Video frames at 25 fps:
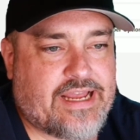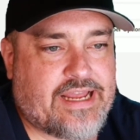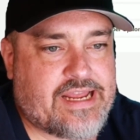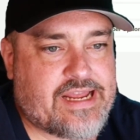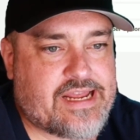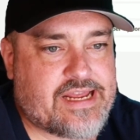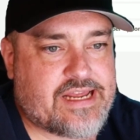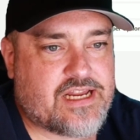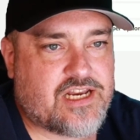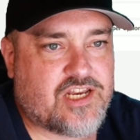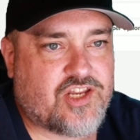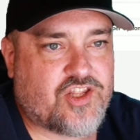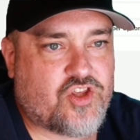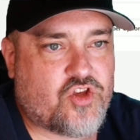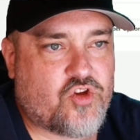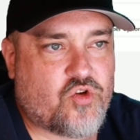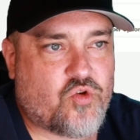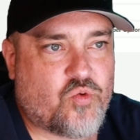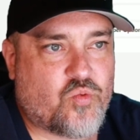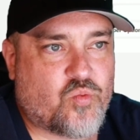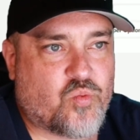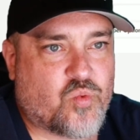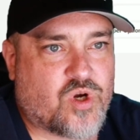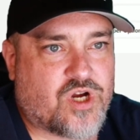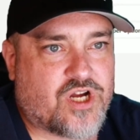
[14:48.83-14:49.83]
and you
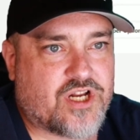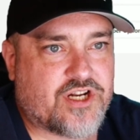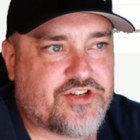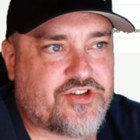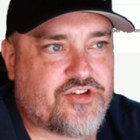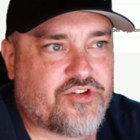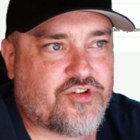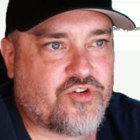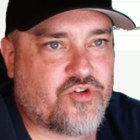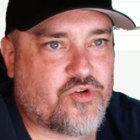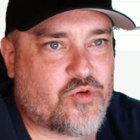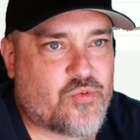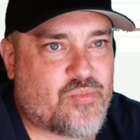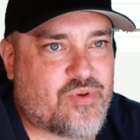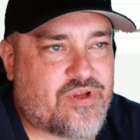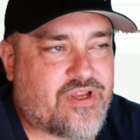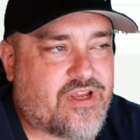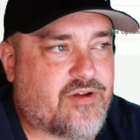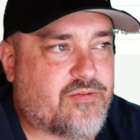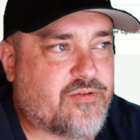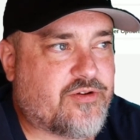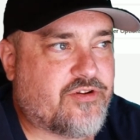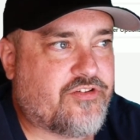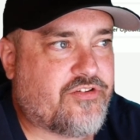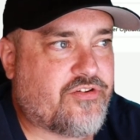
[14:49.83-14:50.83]
want to be
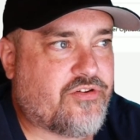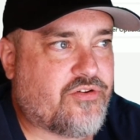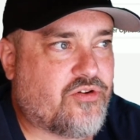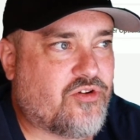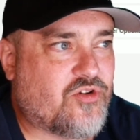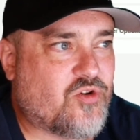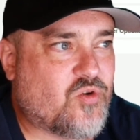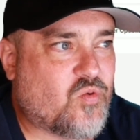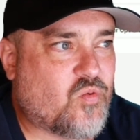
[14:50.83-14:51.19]
able to